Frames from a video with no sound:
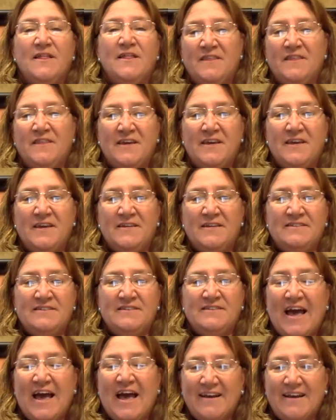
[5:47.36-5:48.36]
The
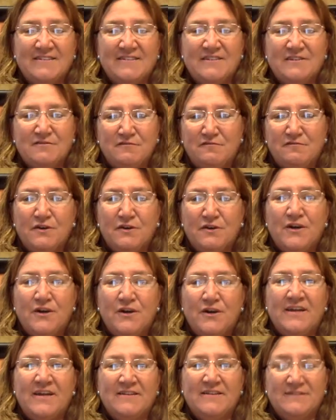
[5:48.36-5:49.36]
tax
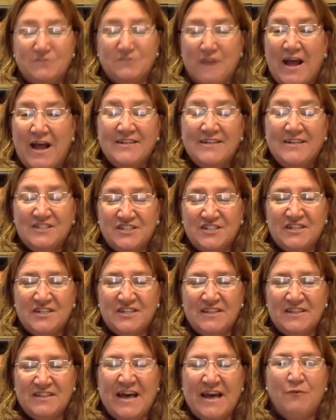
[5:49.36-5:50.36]
deferring strategy to
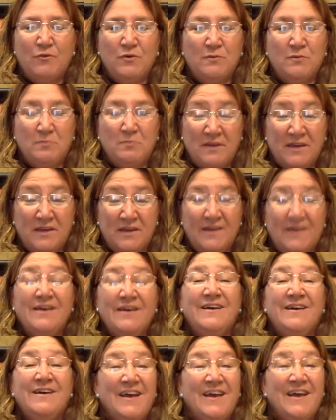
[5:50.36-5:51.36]
that would be,
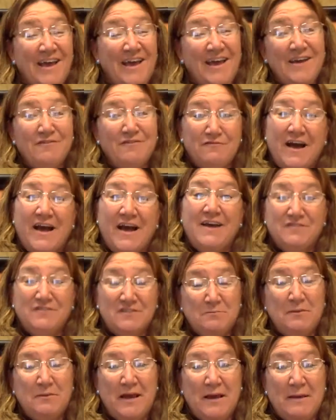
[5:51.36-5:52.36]
hey, if I have to
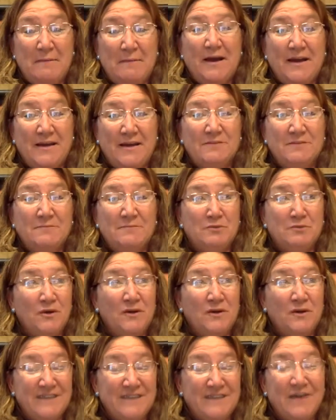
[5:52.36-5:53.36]
pay my
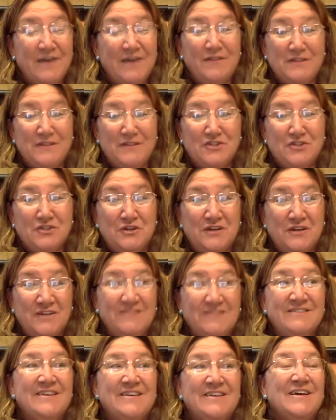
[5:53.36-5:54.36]
employees' health
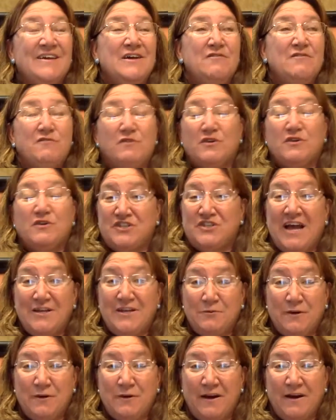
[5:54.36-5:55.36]
insurance for
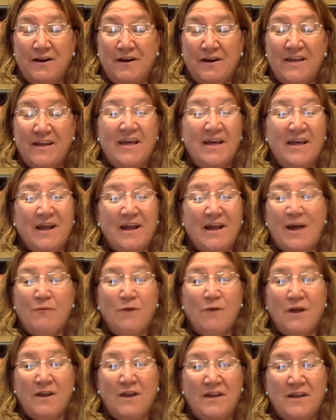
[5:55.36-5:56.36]
January and I
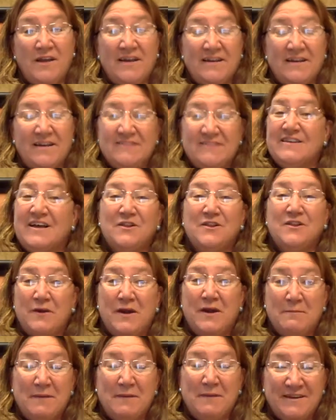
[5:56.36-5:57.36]
want to
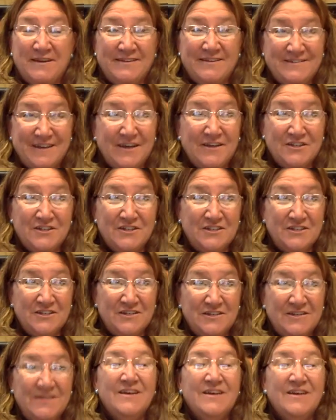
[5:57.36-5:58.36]
accelerate my
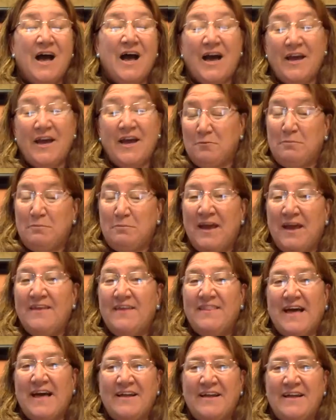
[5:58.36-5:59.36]
deduction, I could pay
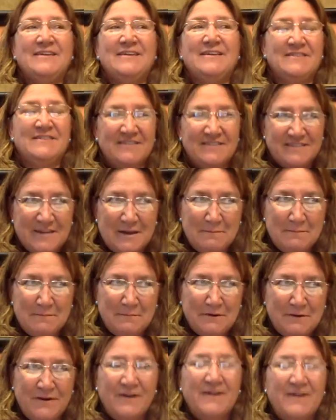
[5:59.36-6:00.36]
that in
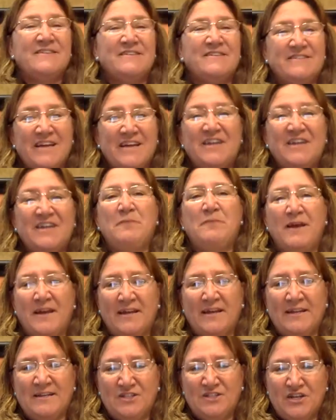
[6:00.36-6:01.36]
December instead of paying
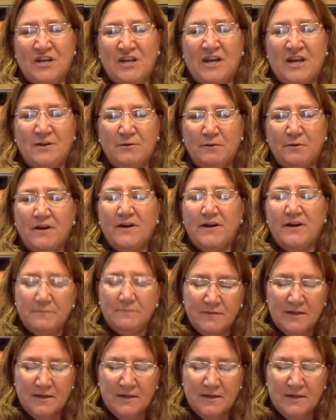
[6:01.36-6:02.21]
it in January.